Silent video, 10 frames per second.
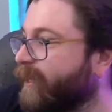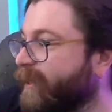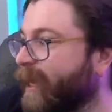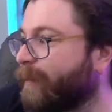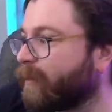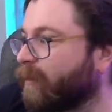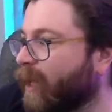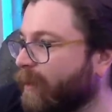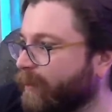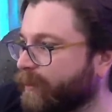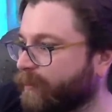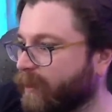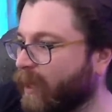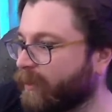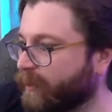Yeah, but llamas are
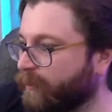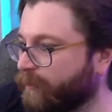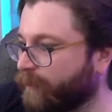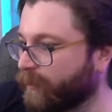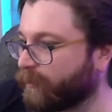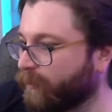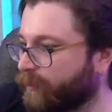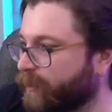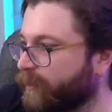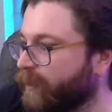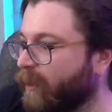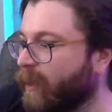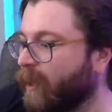not as useful as horses.